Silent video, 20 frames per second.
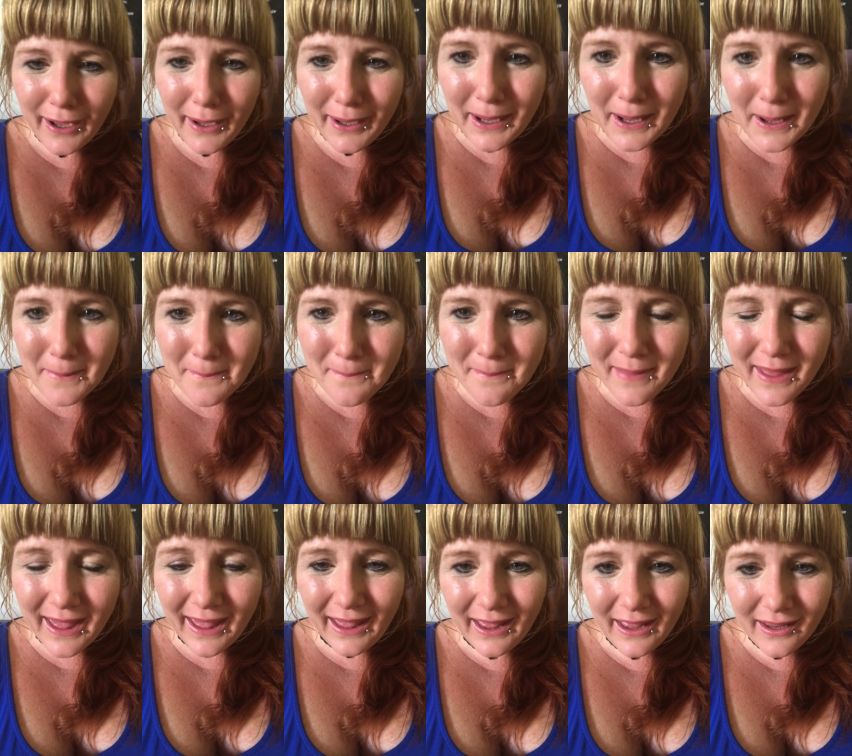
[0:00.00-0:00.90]
um,
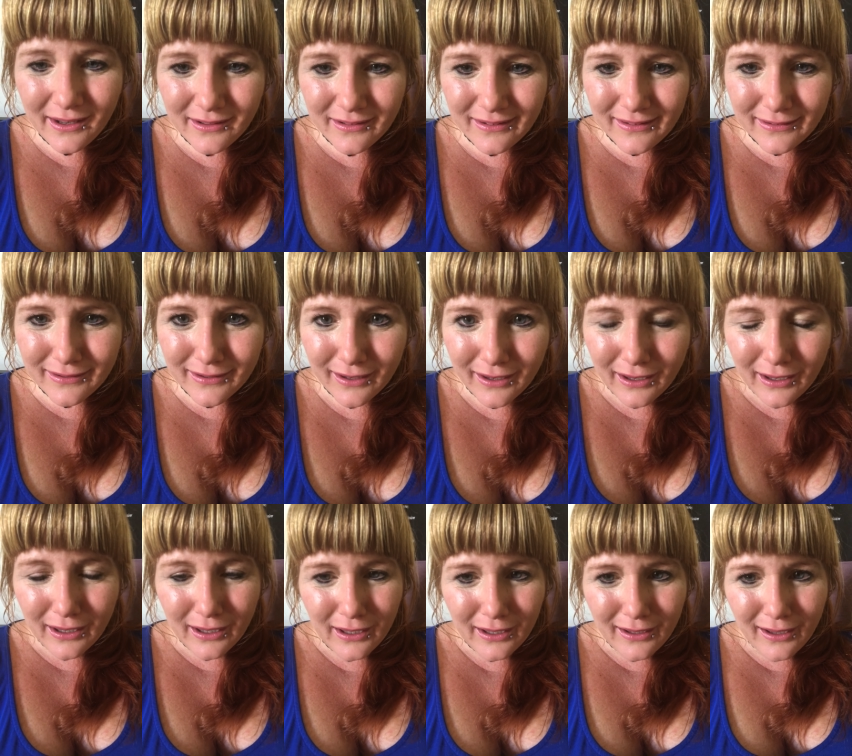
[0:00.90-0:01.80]
and
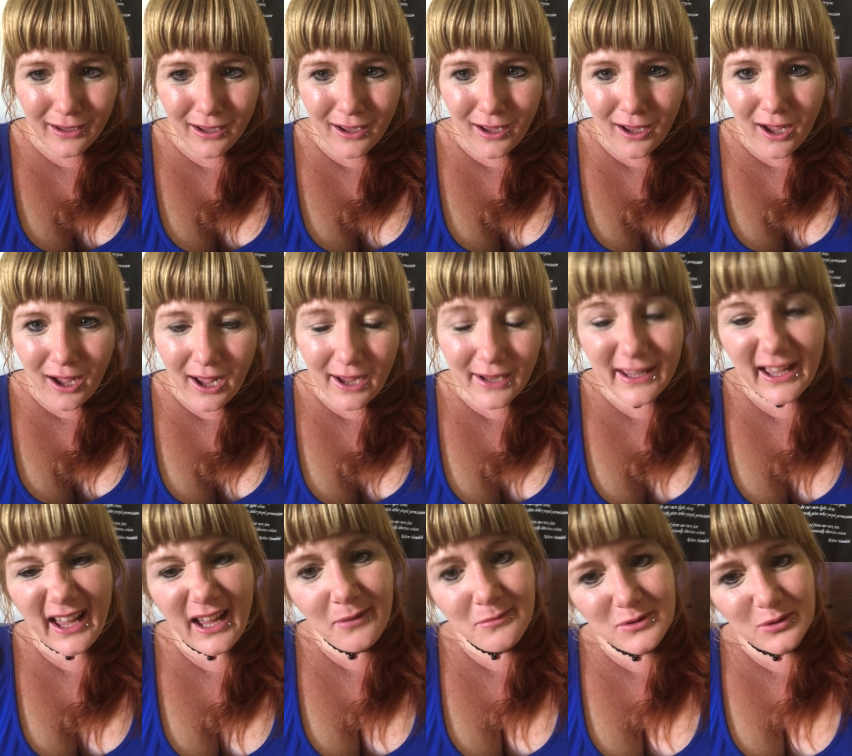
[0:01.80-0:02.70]
I
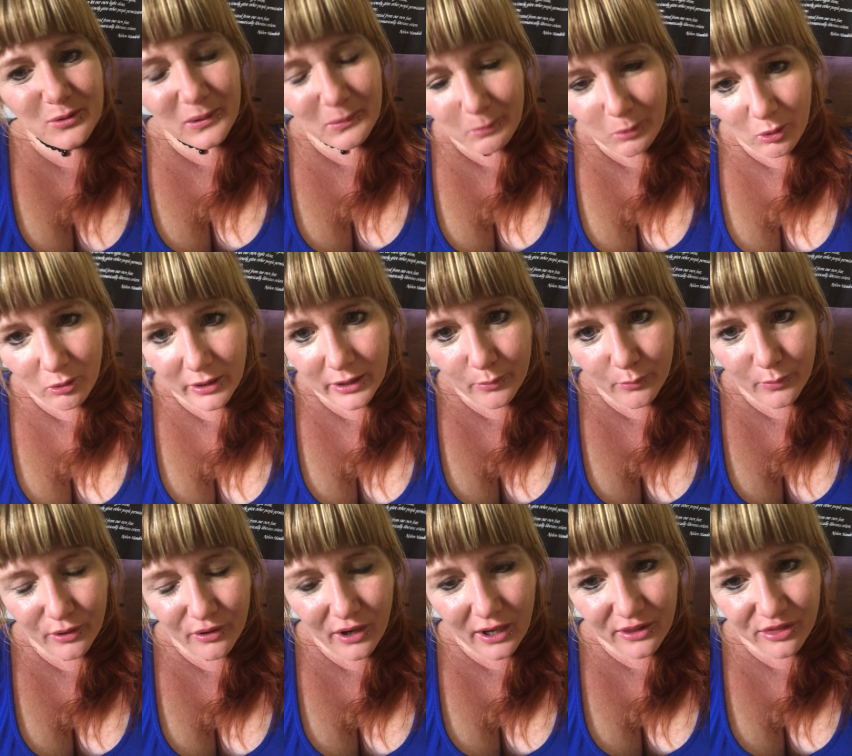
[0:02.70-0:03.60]
came to a point
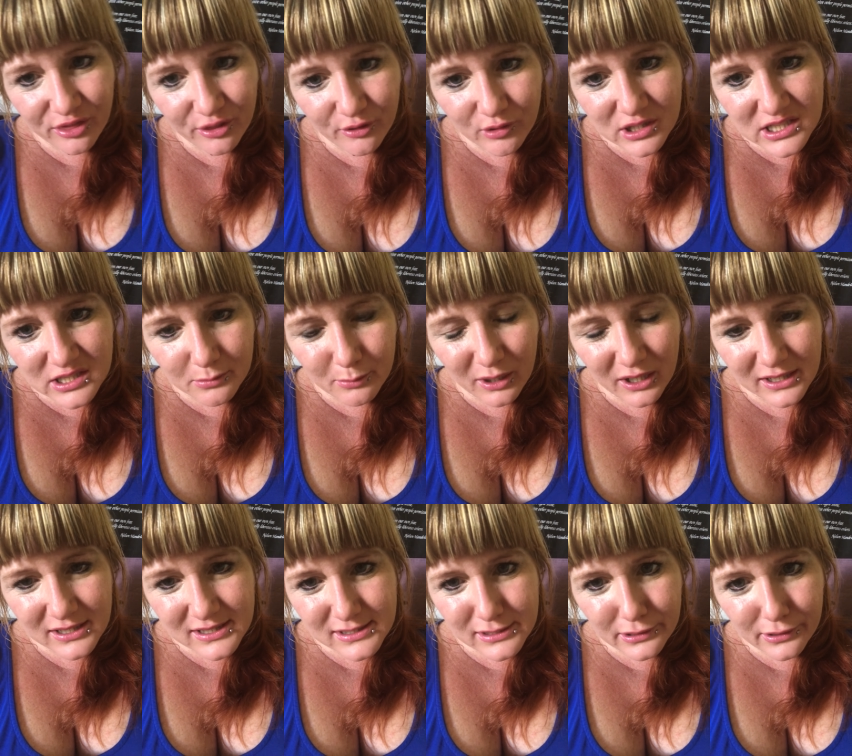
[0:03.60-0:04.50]
where I thought to
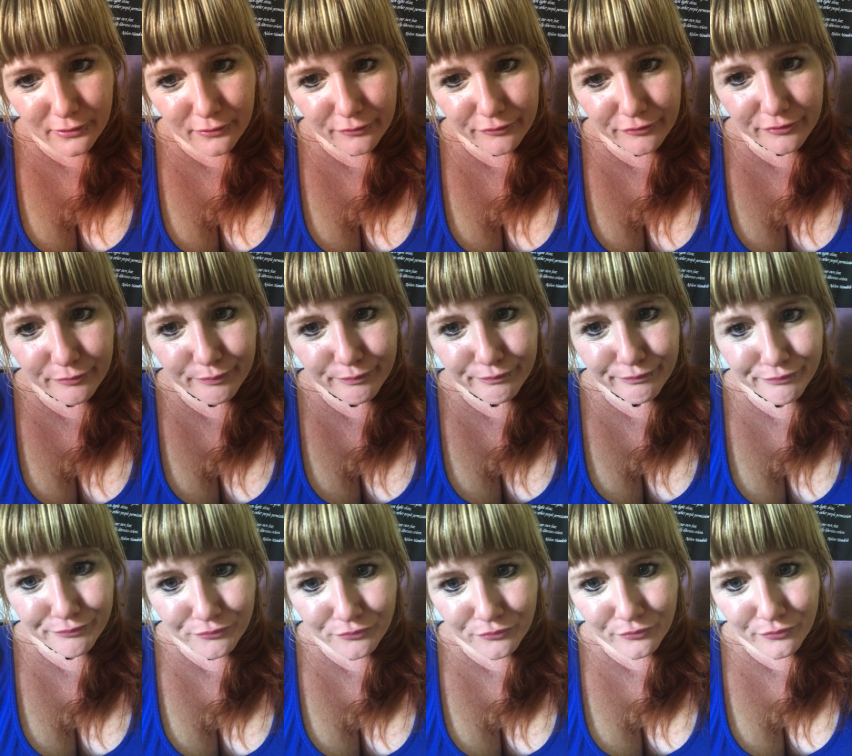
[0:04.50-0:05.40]
myself,
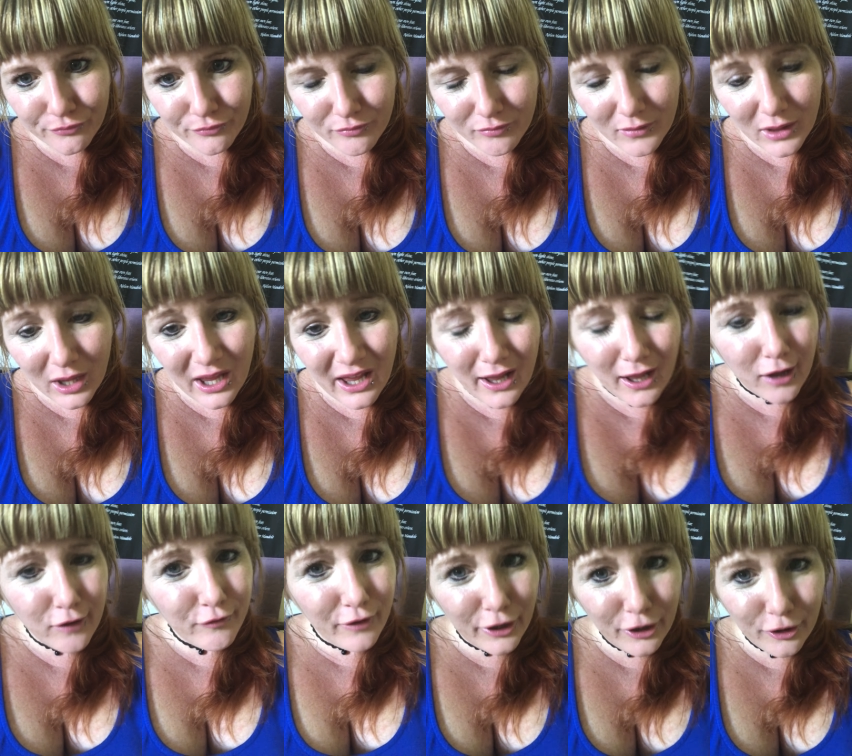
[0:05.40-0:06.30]
hmm,
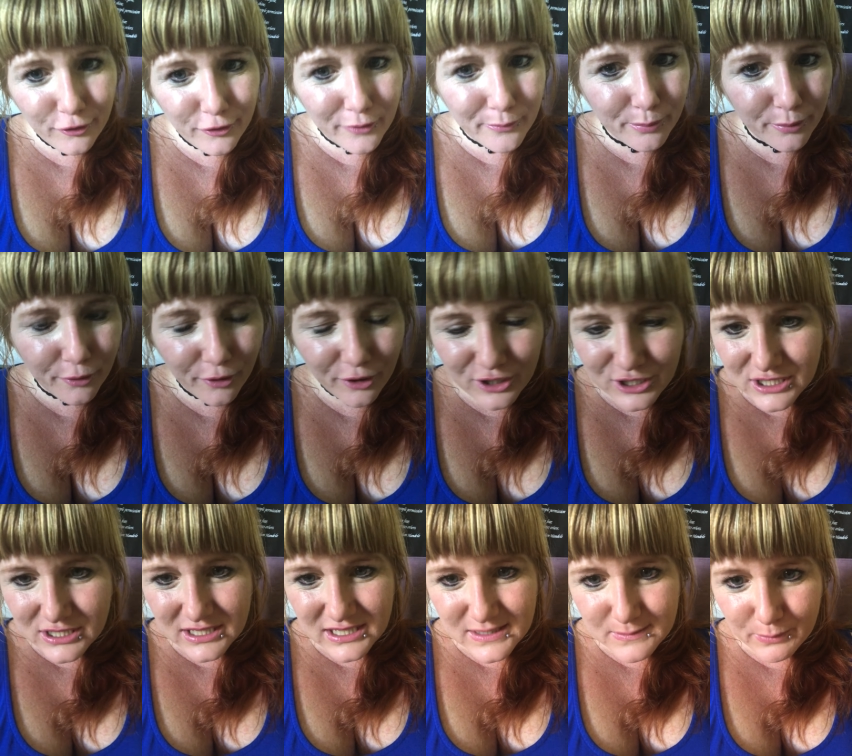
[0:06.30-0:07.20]
if I don't
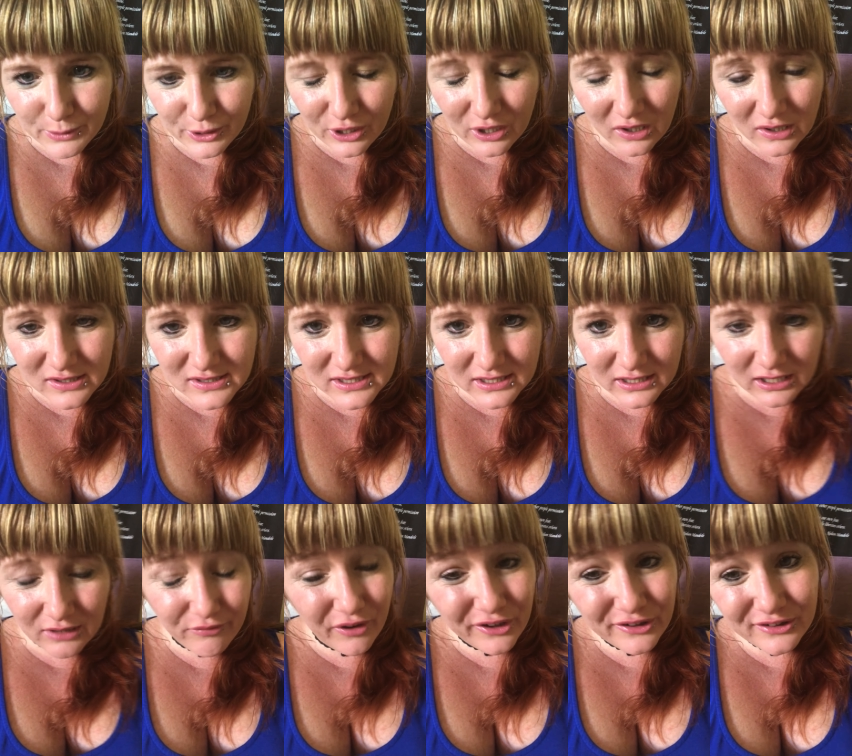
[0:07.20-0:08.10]
approach this person,
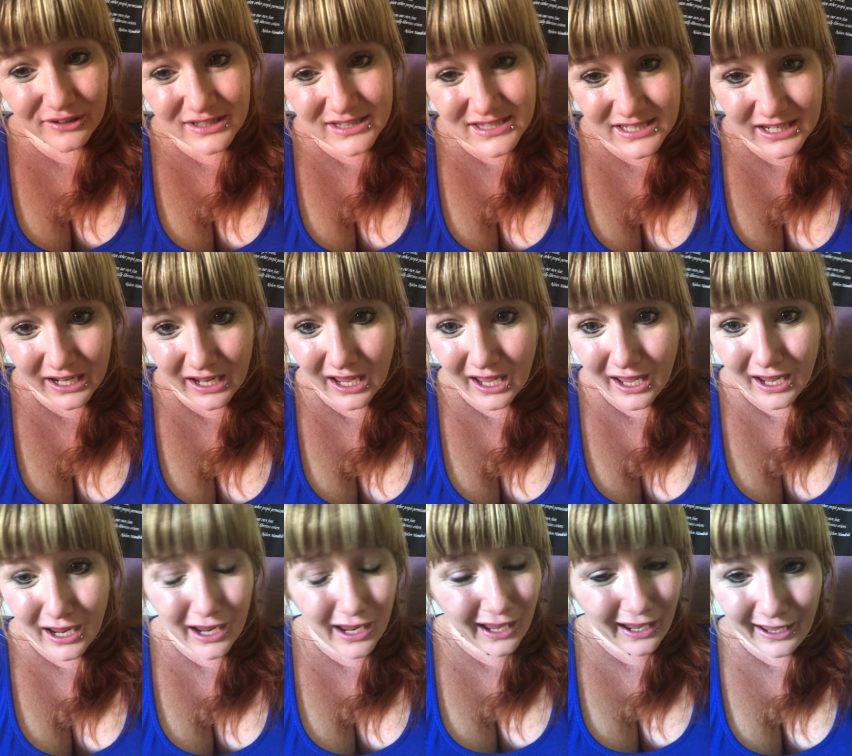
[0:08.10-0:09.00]
if I don't say,
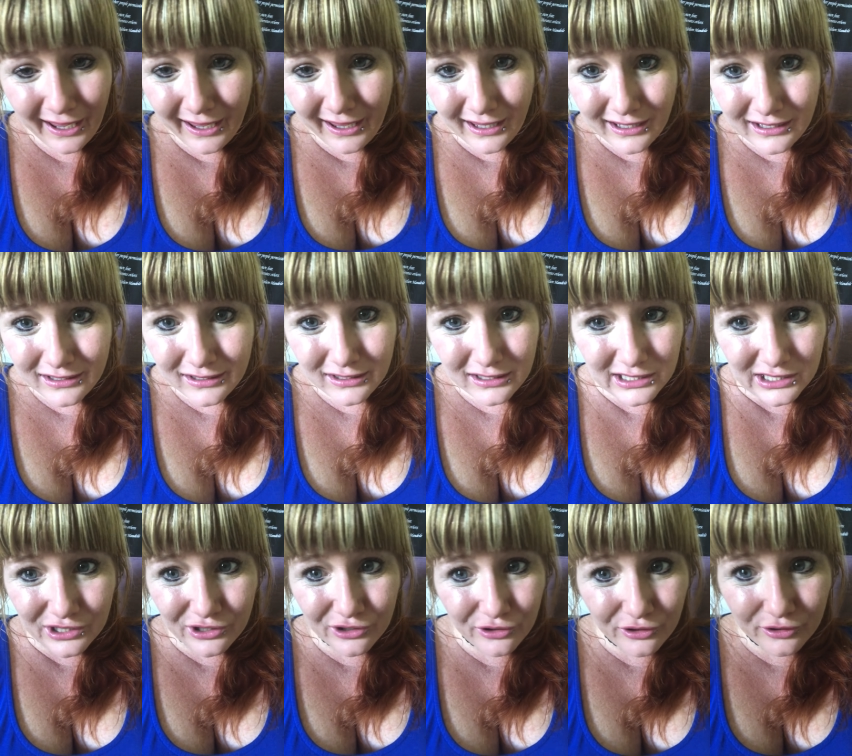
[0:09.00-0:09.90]
hey,
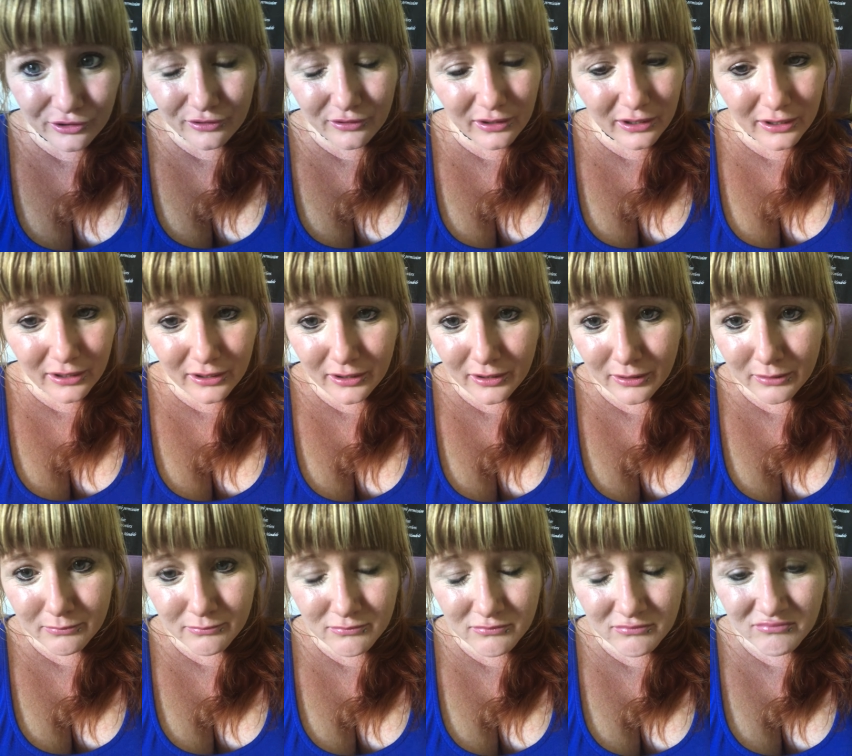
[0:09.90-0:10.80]
you know,
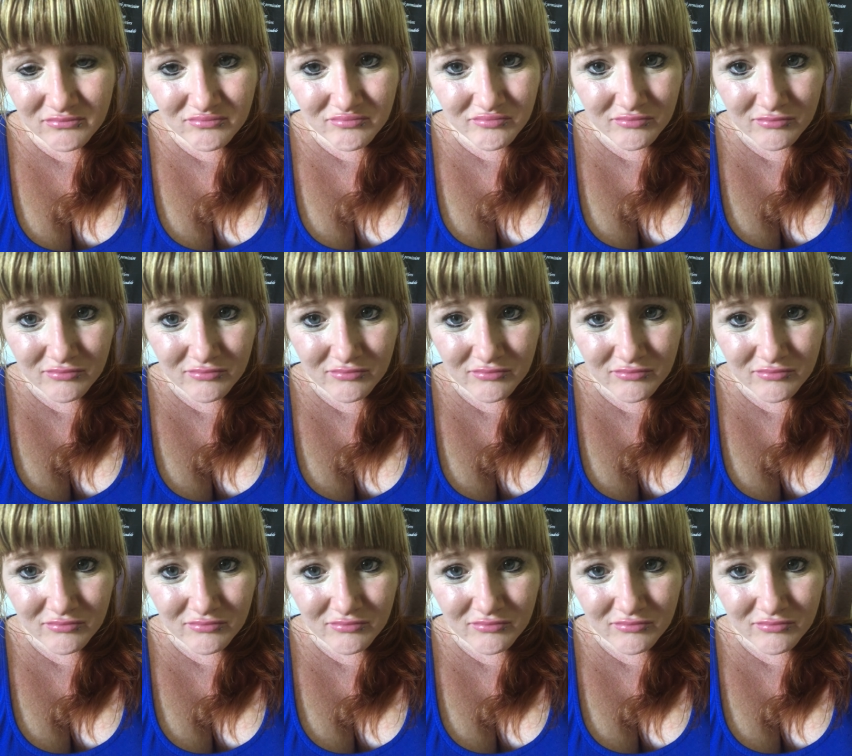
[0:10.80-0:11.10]
um,